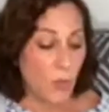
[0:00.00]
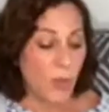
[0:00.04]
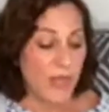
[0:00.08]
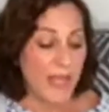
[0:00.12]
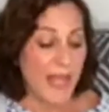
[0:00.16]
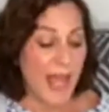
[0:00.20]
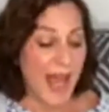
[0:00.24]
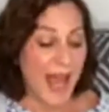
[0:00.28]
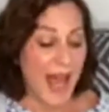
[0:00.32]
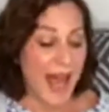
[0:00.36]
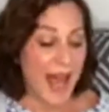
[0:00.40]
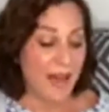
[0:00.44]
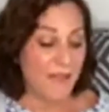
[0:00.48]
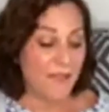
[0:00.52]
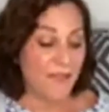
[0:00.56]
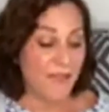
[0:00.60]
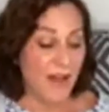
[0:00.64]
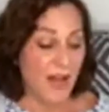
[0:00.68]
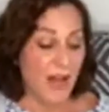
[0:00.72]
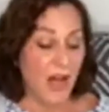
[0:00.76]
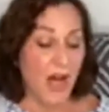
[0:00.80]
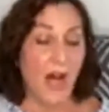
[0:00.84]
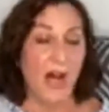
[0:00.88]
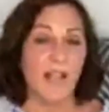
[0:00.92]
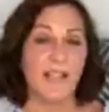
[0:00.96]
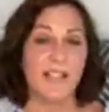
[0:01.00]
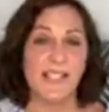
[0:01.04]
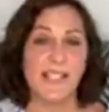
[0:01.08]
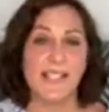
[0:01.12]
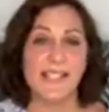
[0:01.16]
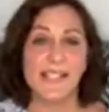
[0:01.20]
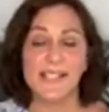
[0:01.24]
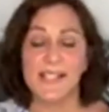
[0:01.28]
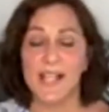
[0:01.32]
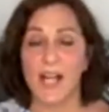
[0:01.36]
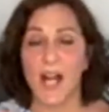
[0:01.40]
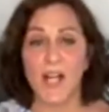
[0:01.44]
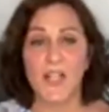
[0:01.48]
we have
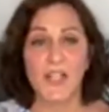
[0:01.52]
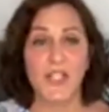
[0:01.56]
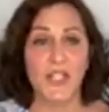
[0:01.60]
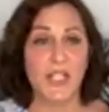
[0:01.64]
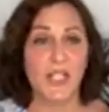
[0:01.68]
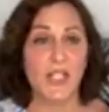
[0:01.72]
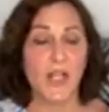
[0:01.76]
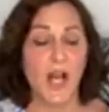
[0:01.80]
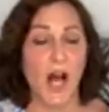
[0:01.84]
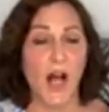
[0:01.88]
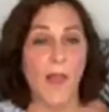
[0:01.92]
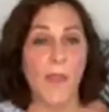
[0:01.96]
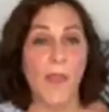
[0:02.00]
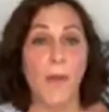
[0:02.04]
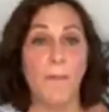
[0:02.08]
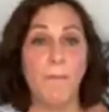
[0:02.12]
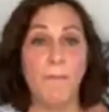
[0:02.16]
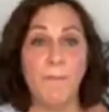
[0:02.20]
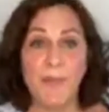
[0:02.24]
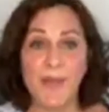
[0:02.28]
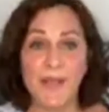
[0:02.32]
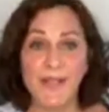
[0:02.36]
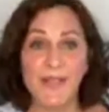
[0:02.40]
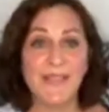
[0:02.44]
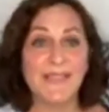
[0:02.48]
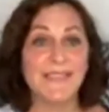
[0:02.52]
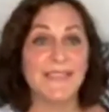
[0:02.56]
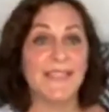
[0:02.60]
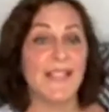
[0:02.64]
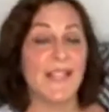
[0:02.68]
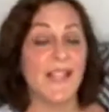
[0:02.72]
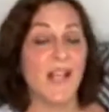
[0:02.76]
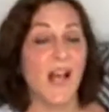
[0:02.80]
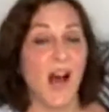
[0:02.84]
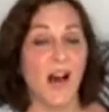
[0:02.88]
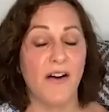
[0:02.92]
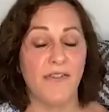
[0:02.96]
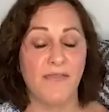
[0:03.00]
discussion on the
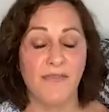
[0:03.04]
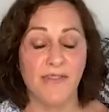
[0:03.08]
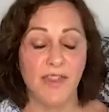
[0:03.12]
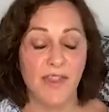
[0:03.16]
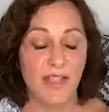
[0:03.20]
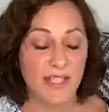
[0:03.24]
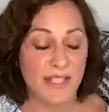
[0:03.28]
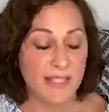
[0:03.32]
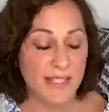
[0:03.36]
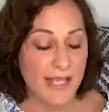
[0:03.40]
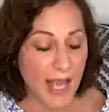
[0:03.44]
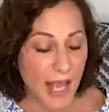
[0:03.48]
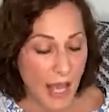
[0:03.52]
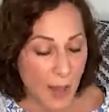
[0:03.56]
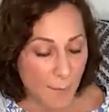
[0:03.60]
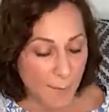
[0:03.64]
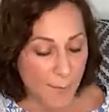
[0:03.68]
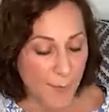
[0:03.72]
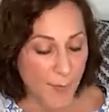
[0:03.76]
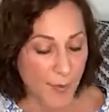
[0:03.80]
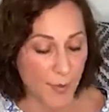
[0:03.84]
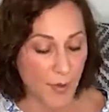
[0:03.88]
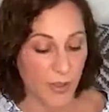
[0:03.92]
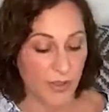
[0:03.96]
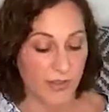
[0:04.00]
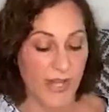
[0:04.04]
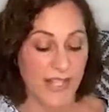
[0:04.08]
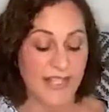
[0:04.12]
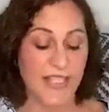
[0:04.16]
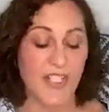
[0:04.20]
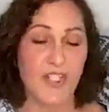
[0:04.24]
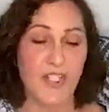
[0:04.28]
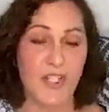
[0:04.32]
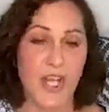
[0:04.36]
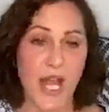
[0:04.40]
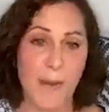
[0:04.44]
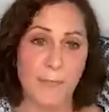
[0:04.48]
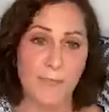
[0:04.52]
building of the temple.
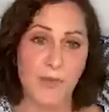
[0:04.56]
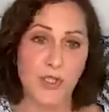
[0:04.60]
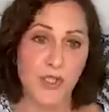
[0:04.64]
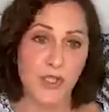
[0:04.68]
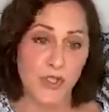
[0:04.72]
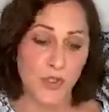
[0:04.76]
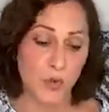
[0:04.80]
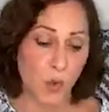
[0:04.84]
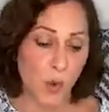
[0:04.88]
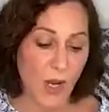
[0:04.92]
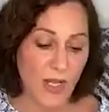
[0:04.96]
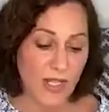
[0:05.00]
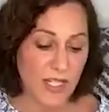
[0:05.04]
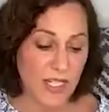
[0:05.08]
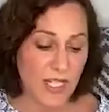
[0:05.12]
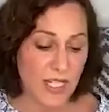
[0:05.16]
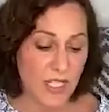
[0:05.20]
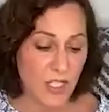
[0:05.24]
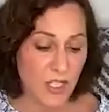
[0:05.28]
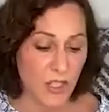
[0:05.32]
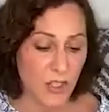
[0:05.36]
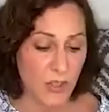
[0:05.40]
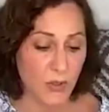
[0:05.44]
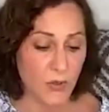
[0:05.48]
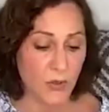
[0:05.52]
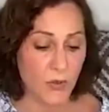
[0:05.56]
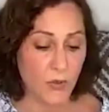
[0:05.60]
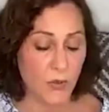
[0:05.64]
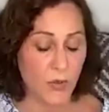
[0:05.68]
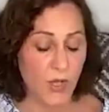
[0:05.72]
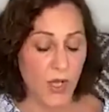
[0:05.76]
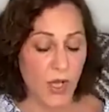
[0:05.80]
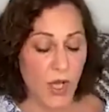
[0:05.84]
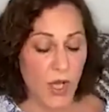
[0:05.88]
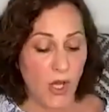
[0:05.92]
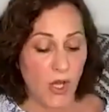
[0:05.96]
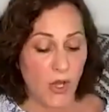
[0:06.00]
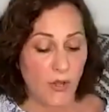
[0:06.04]
That's chapters 22
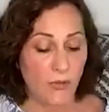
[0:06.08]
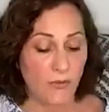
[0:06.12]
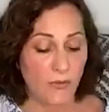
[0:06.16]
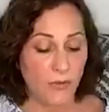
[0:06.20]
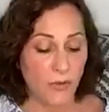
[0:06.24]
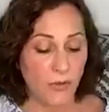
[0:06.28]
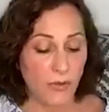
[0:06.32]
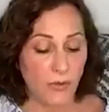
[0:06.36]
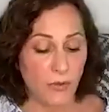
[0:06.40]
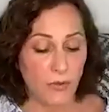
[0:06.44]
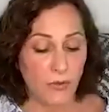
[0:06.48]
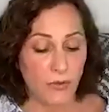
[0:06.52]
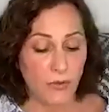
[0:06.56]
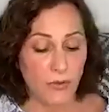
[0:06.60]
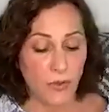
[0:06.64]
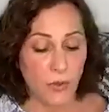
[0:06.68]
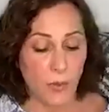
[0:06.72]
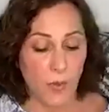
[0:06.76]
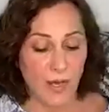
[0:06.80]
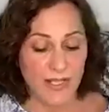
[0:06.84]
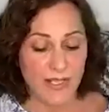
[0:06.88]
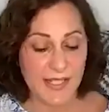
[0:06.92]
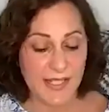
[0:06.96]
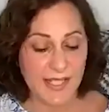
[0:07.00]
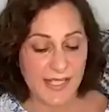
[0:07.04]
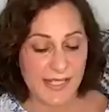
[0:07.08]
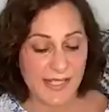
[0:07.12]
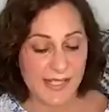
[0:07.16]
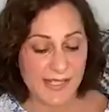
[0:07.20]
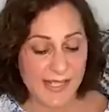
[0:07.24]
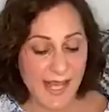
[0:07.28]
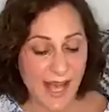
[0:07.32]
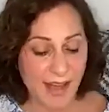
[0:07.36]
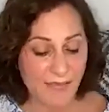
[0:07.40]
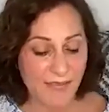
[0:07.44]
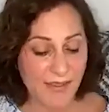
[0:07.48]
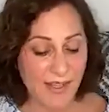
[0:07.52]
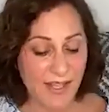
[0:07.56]
through
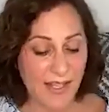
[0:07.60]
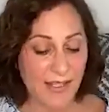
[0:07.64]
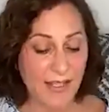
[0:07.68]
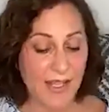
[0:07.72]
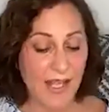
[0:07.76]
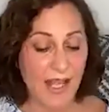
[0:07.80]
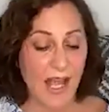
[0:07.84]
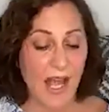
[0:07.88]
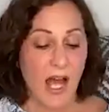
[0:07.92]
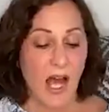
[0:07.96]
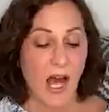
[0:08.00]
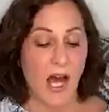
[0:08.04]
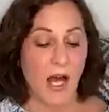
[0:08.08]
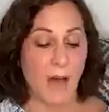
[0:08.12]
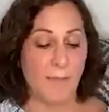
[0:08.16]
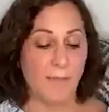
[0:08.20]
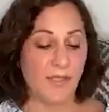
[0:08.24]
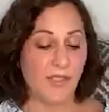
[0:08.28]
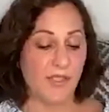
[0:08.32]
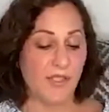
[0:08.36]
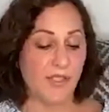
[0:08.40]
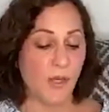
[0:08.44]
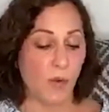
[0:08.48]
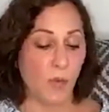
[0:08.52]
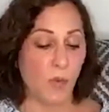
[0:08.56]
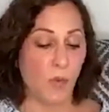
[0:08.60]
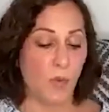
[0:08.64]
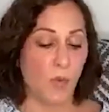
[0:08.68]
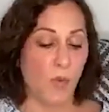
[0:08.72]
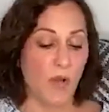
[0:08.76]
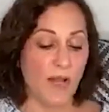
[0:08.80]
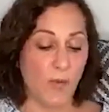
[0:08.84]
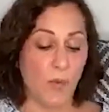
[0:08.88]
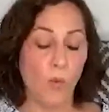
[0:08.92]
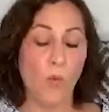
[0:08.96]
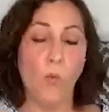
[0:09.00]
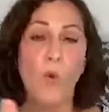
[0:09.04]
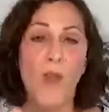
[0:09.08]
27. So
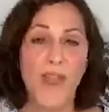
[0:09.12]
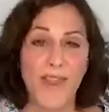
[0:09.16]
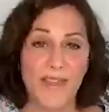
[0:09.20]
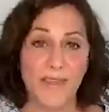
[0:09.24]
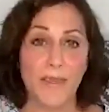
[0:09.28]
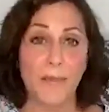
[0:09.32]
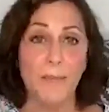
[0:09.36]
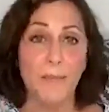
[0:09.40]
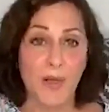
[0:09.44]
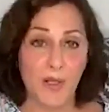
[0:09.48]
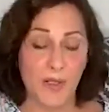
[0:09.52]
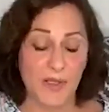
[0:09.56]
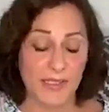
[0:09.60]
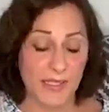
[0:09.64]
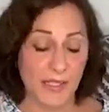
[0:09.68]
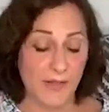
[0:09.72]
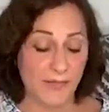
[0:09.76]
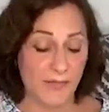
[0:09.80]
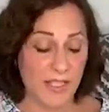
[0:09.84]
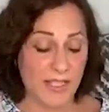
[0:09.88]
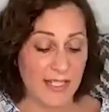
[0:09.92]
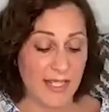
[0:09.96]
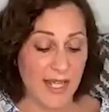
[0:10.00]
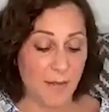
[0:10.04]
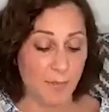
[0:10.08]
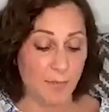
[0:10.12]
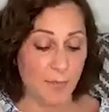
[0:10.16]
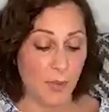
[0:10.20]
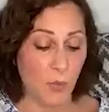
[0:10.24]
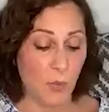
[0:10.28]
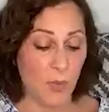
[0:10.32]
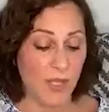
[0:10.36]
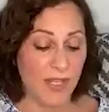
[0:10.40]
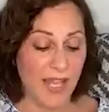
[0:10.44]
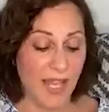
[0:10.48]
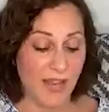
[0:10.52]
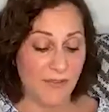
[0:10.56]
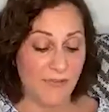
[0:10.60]
with the building of the temple,
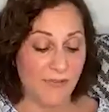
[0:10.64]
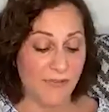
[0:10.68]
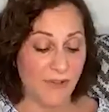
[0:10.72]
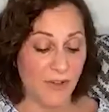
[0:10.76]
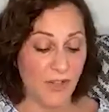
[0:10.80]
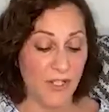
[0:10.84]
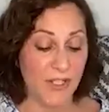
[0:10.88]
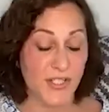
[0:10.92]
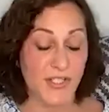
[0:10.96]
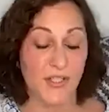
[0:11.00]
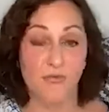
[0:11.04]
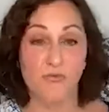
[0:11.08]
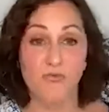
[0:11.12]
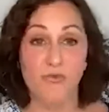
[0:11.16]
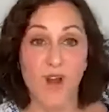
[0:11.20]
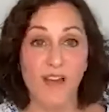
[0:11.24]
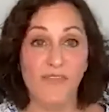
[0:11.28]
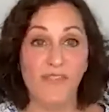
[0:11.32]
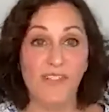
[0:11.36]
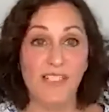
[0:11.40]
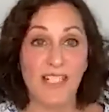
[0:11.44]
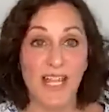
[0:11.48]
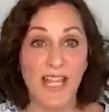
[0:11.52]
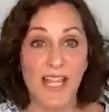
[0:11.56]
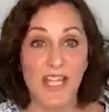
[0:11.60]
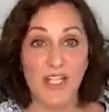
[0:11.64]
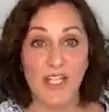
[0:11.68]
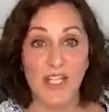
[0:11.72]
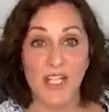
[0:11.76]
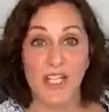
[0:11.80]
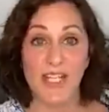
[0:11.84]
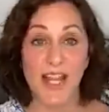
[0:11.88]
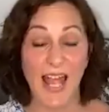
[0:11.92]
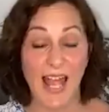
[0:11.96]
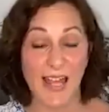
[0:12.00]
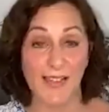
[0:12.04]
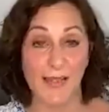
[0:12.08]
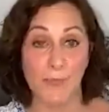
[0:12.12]
we get first the
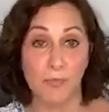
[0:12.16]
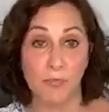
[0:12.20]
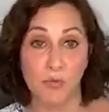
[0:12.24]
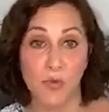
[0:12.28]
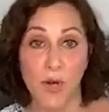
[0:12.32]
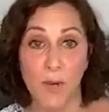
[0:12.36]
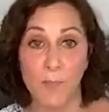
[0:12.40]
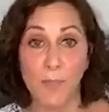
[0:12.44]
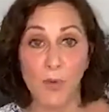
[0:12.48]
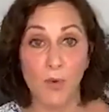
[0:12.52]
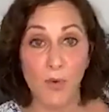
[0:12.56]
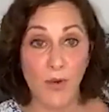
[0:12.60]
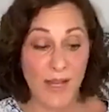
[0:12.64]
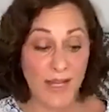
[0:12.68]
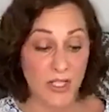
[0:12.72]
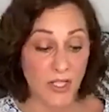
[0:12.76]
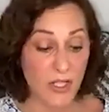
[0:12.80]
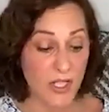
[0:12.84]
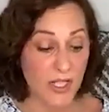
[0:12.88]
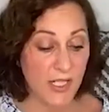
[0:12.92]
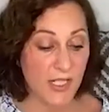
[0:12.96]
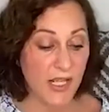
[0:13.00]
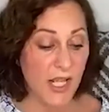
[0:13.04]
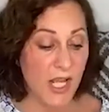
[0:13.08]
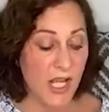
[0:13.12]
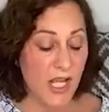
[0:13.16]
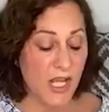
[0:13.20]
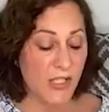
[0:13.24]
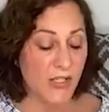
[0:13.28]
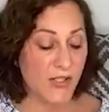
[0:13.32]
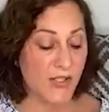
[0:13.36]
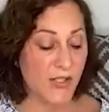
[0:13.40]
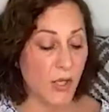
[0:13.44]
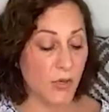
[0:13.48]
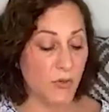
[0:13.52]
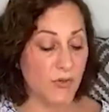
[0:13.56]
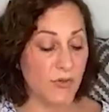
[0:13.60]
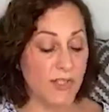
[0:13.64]
revelation and the preparation.
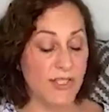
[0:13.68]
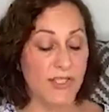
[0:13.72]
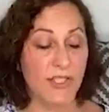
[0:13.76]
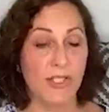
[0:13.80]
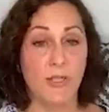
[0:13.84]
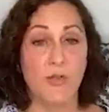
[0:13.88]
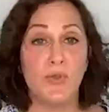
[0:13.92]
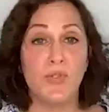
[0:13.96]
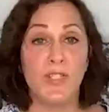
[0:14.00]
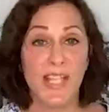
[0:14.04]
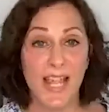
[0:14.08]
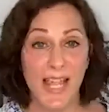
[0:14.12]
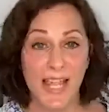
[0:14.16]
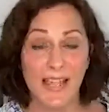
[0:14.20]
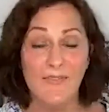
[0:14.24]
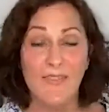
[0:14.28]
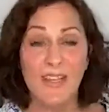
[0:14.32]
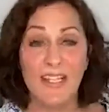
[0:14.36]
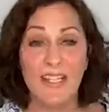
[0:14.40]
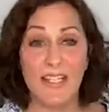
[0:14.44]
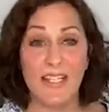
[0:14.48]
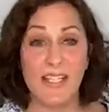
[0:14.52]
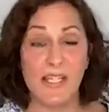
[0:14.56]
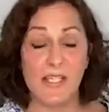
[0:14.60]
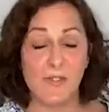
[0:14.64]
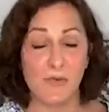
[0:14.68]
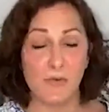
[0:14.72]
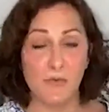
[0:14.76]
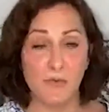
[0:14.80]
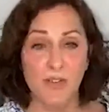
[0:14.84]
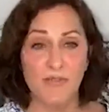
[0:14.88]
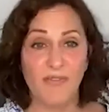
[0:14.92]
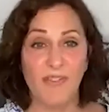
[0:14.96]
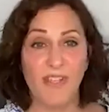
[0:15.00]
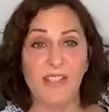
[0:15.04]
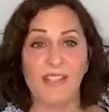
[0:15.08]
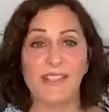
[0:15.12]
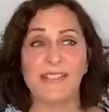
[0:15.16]
So to David, it is
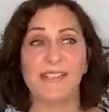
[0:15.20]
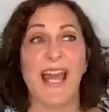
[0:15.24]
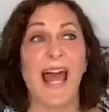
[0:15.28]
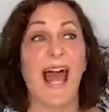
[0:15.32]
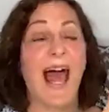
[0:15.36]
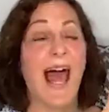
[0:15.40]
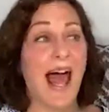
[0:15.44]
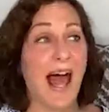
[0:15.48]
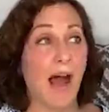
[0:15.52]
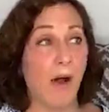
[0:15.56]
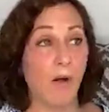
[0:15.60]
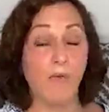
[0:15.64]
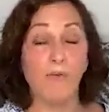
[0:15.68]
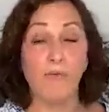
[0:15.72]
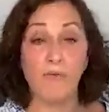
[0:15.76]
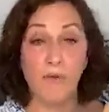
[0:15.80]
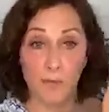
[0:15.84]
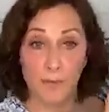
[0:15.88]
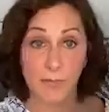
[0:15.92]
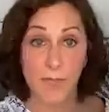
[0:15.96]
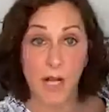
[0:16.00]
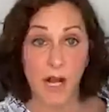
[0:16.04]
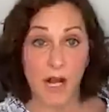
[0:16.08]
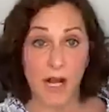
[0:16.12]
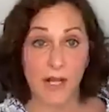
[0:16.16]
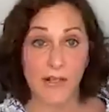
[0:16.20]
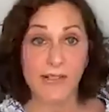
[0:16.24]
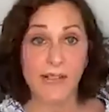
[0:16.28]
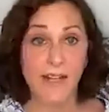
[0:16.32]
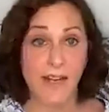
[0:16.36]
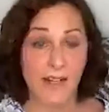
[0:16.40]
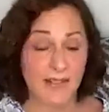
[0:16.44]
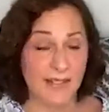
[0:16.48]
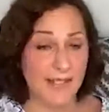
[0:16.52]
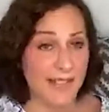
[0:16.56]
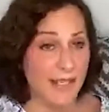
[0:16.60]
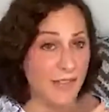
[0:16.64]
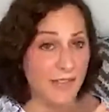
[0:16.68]
revealed how from God.
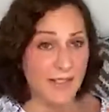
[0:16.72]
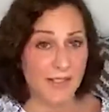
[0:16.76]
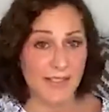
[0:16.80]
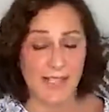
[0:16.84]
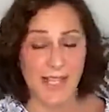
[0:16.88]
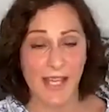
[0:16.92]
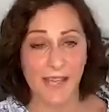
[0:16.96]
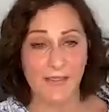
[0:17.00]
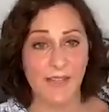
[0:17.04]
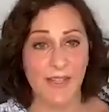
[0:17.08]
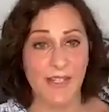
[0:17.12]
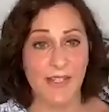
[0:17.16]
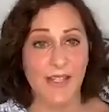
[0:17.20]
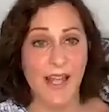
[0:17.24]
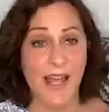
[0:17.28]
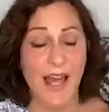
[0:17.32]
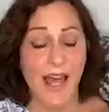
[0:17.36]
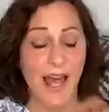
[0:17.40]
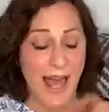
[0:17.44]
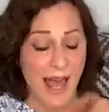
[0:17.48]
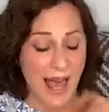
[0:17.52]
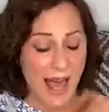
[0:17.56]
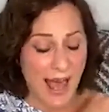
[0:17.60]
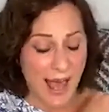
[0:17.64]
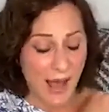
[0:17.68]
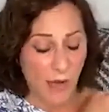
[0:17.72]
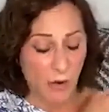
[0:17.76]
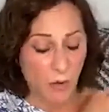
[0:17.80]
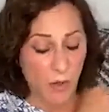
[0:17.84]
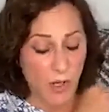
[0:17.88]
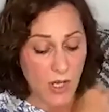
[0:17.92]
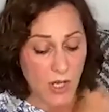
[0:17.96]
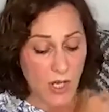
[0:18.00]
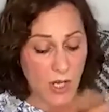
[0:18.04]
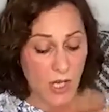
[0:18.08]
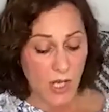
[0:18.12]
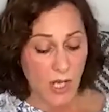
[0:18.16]
God tells David how